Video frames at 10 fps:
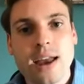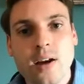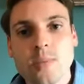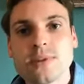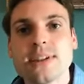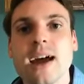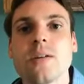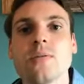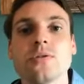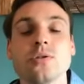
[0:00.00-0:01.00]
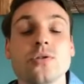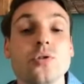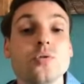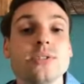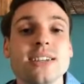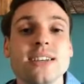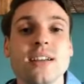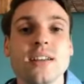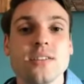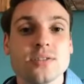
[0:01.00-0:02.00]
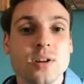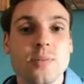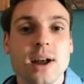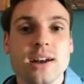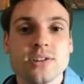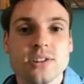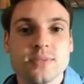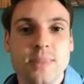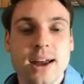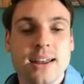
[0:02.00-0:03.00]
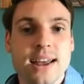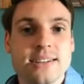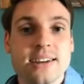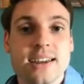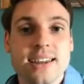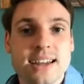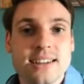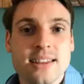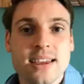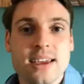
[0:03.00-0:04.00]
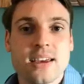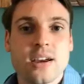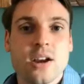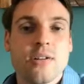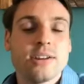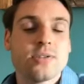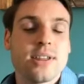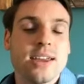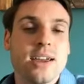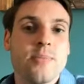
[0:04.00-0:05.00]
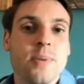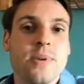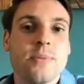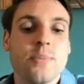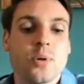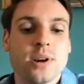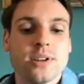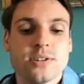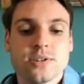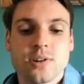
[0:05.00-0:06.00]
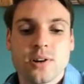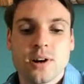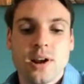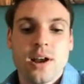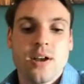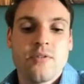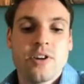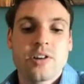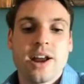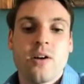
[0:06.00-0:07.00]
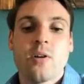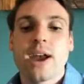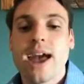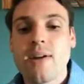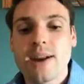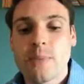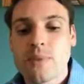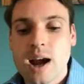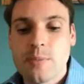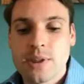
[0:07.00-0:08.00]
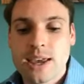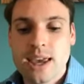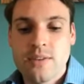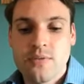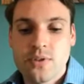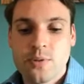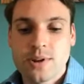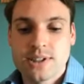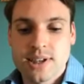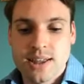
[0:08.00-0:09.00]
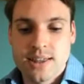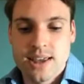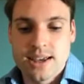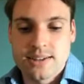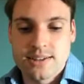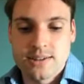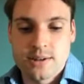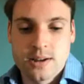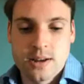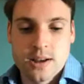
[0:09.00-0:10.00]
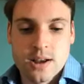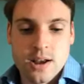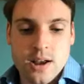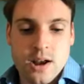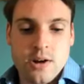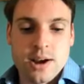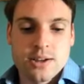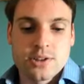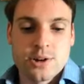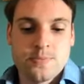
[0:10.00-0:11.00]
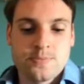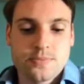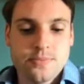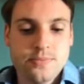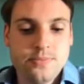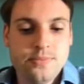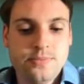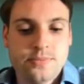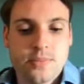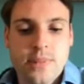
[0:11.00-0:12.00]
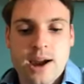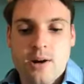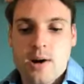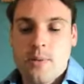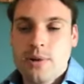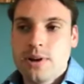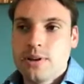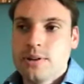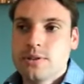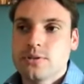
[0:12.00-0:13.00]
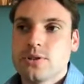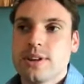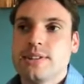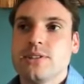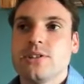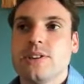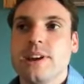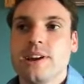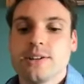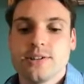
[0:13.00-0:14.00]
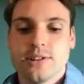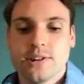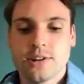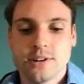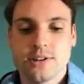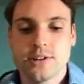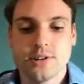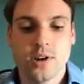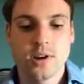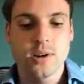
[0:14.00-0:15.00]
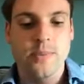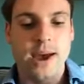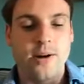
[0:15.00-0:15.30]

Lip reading: right, it comes down to using the subconscious mind as the connecting link, right? So I think it might be important to start figuring out, okay, how can I properly influence this? All right, so now I'm gonna transition here to talking